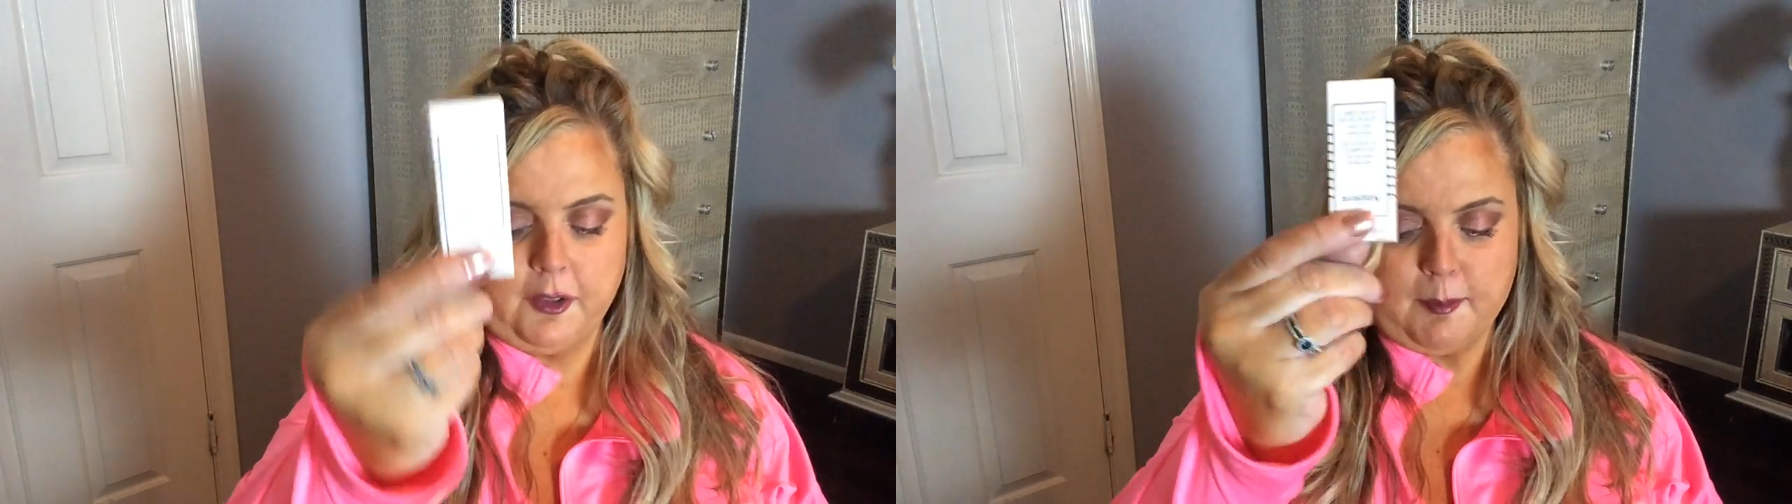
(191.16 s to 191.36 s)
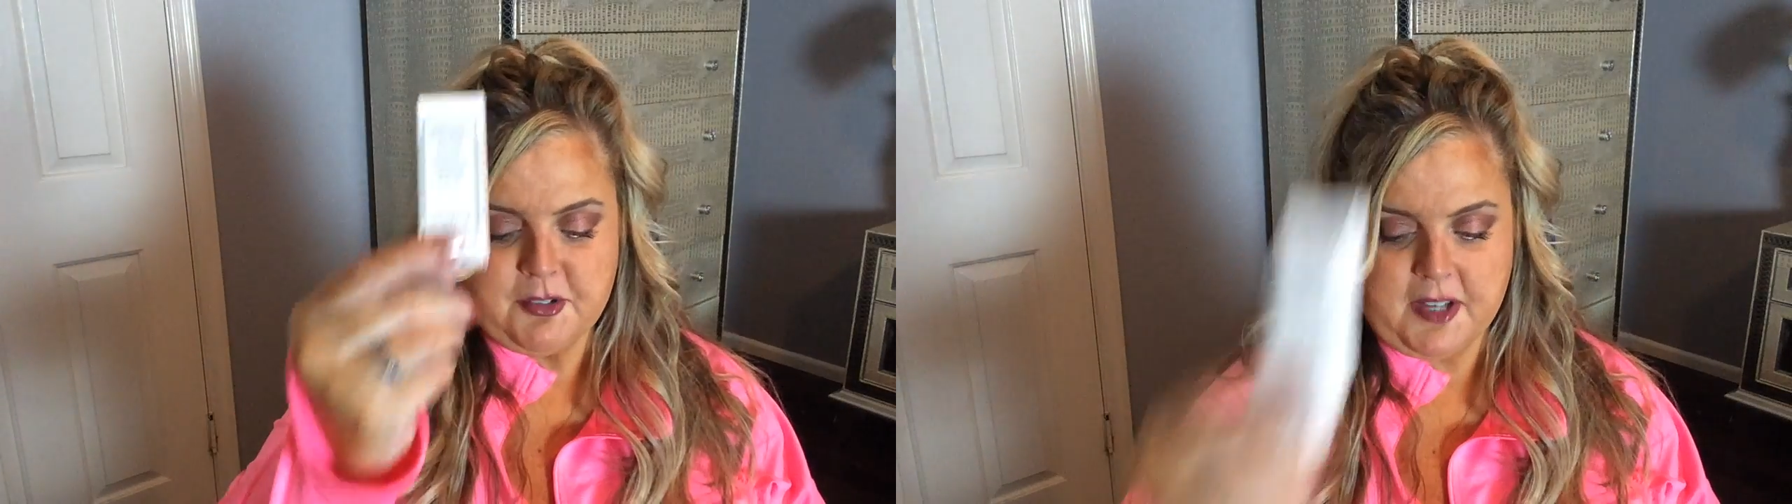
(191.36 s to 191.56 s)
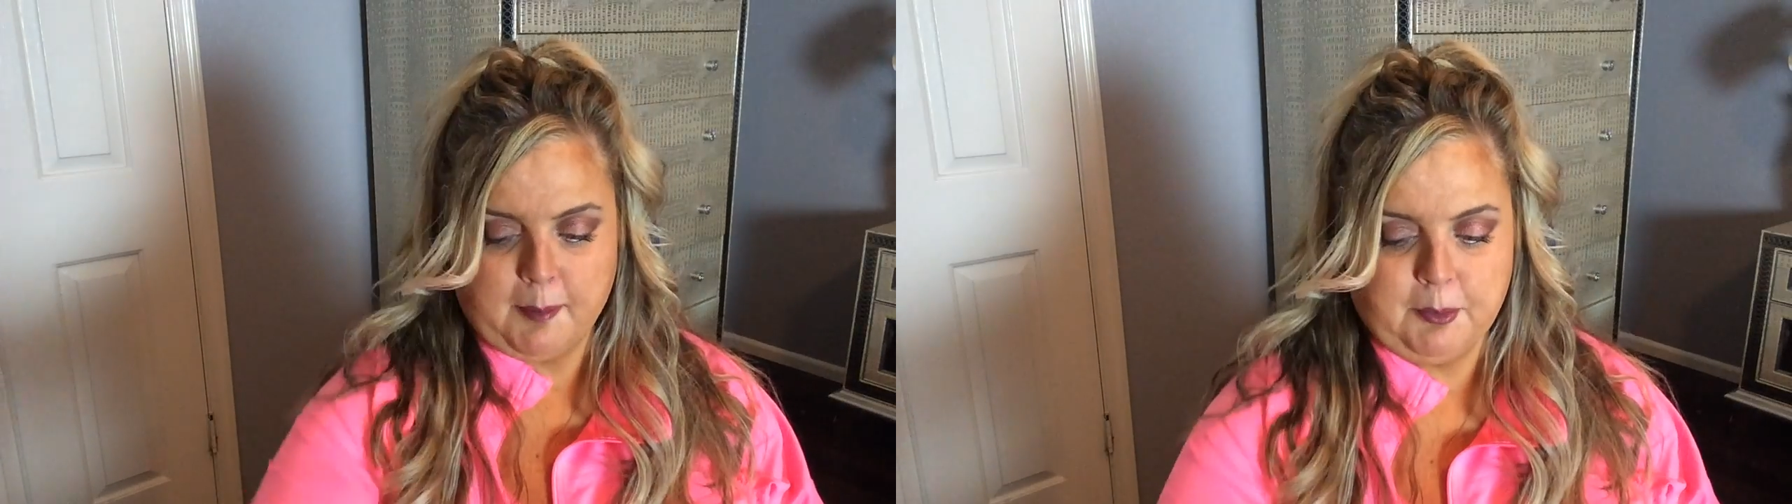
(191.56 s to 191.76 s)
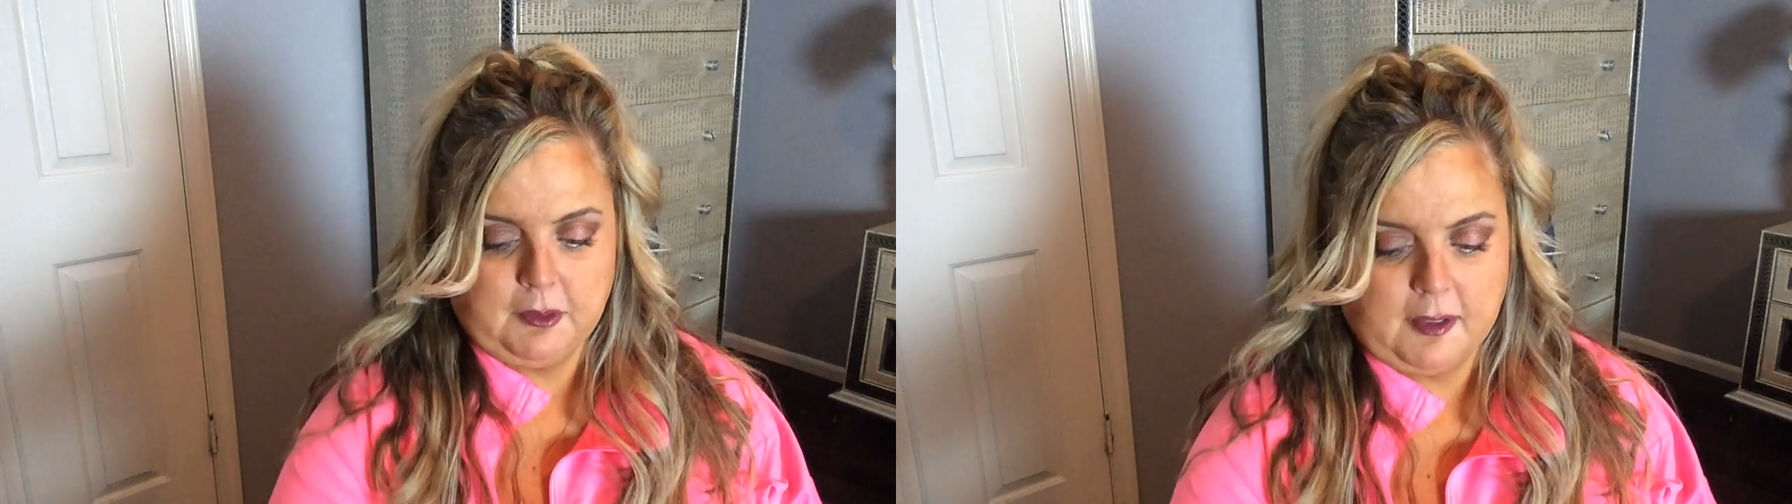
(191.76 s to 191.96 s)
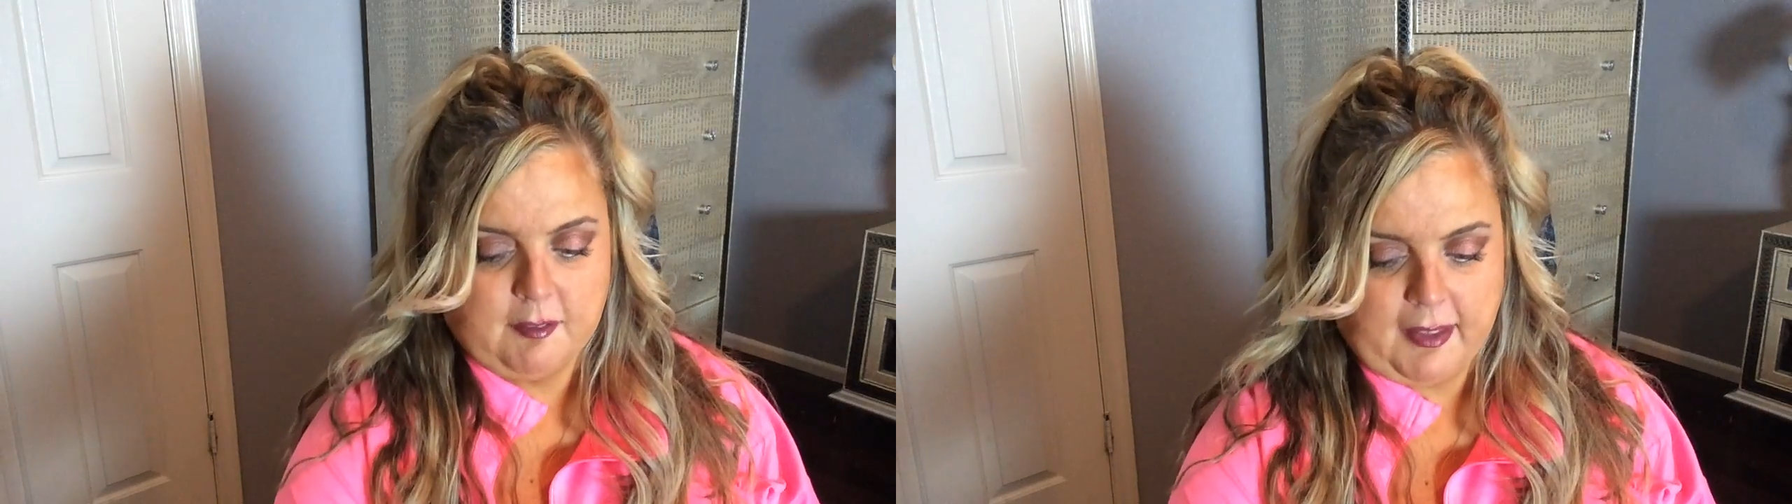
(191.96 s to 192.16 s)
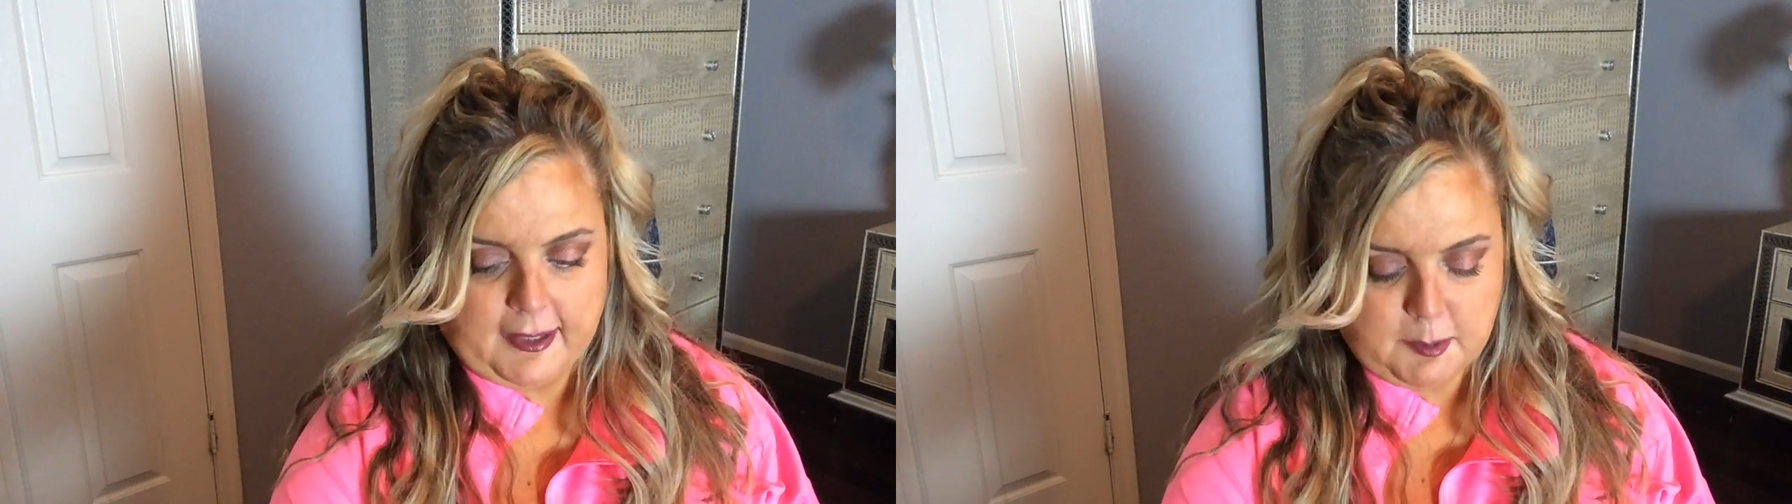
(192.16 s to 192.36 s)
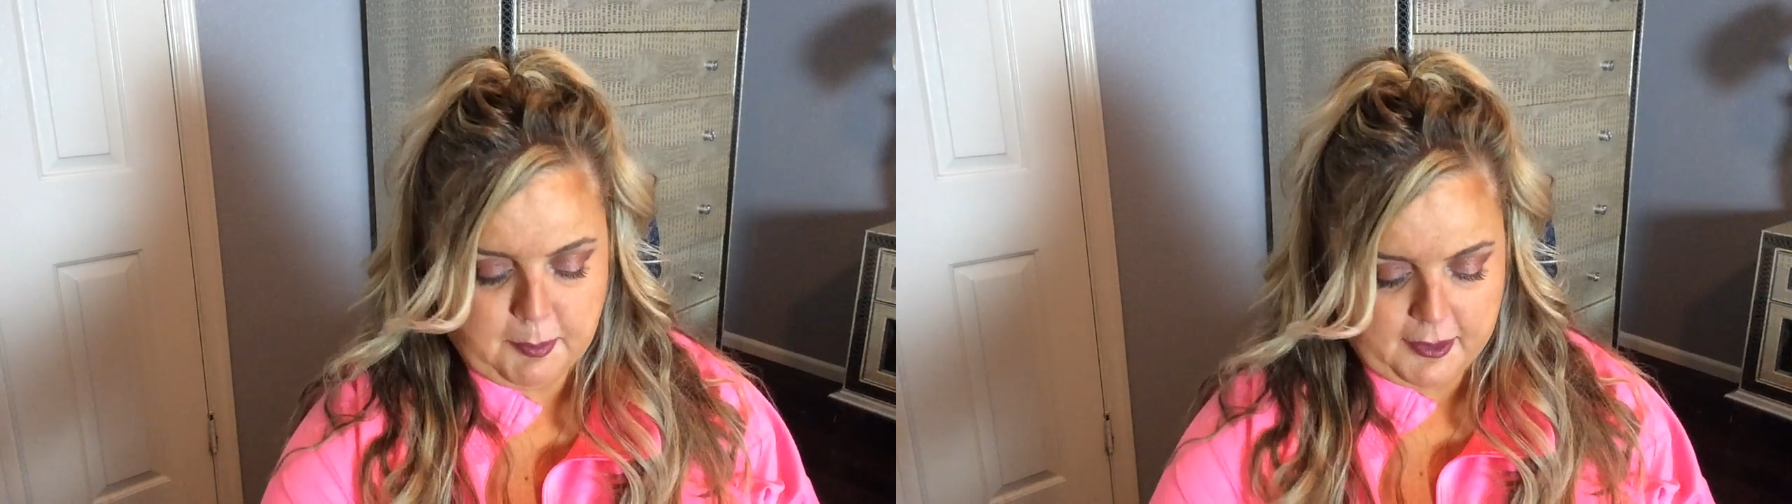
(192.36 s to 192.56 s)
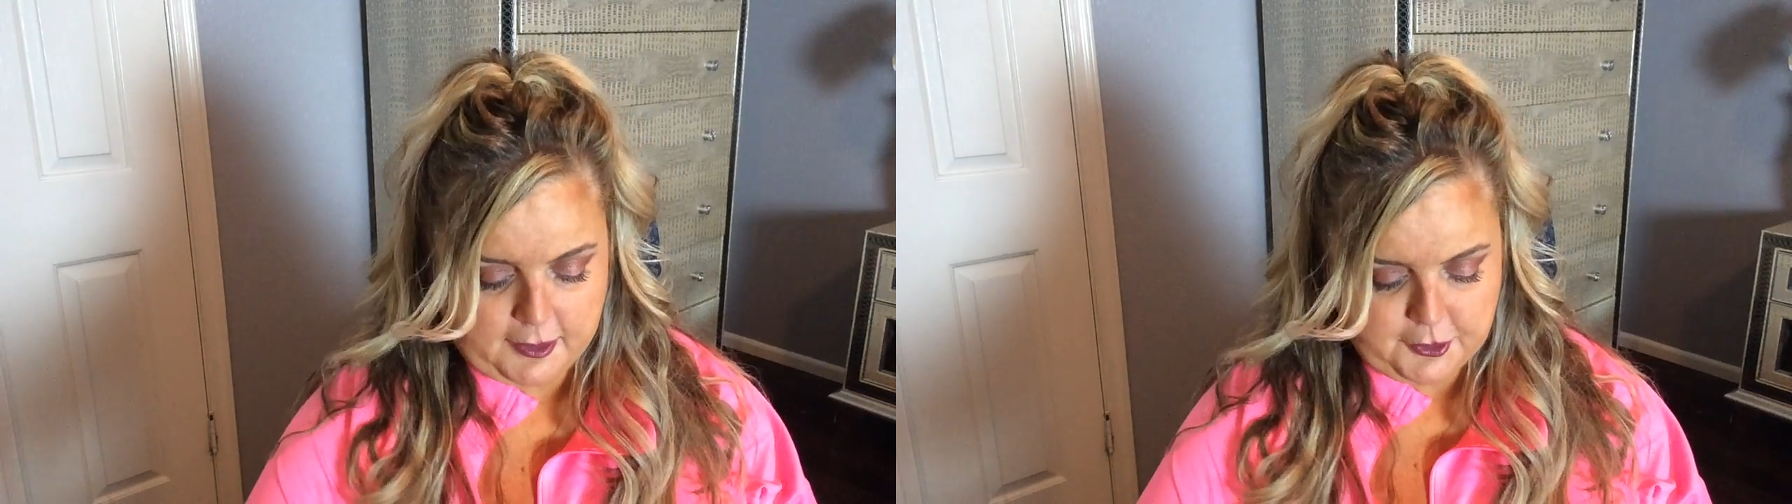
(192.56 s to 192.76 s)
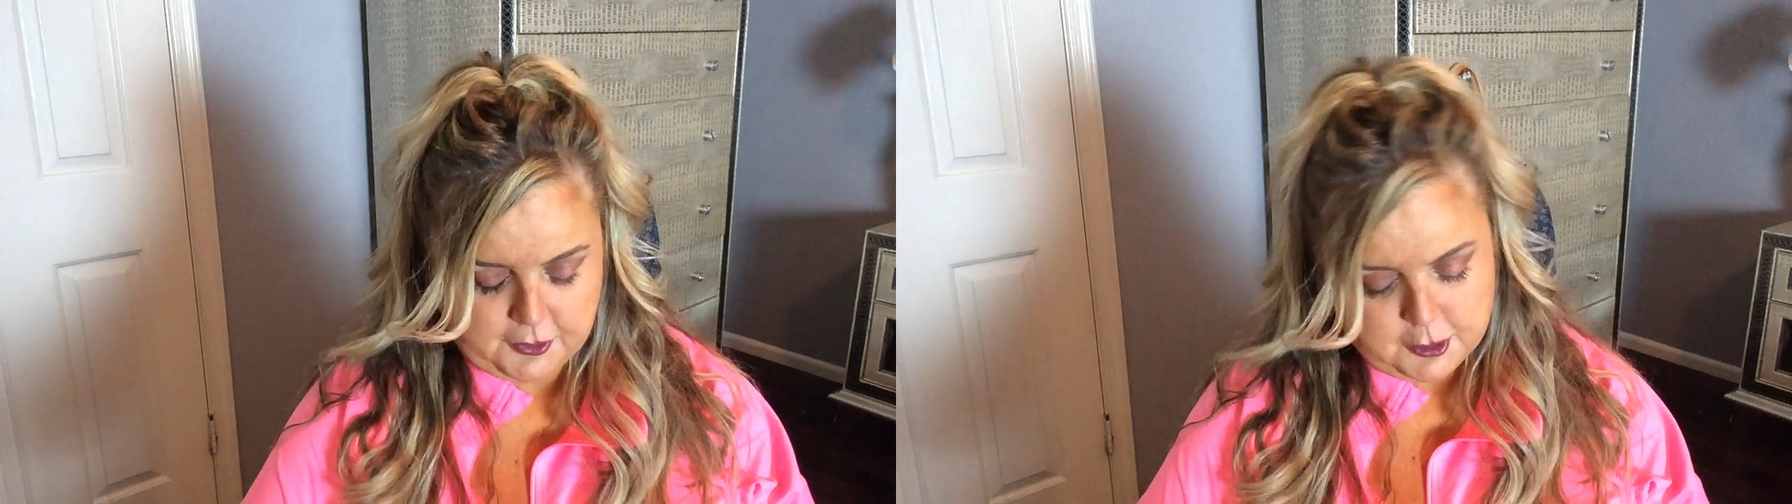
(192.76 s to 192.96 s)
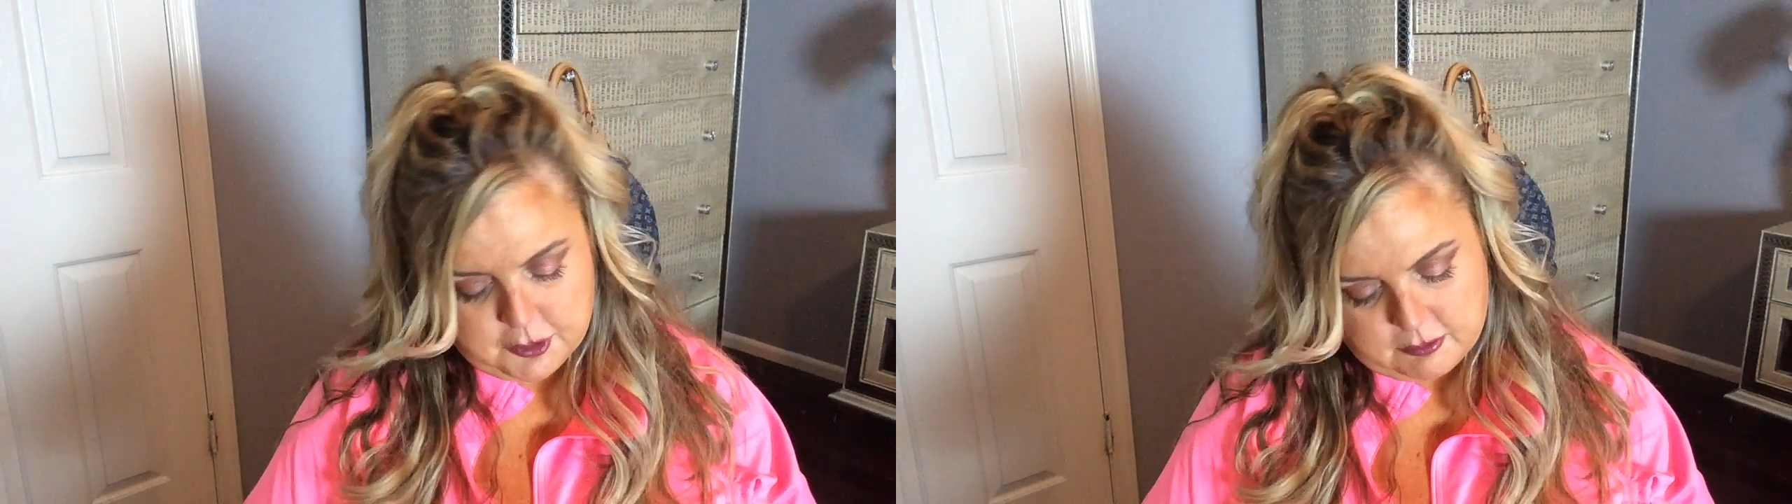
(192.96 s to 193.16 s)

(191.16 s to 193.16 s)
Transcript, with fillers: cream sample. Love that to bring it on your,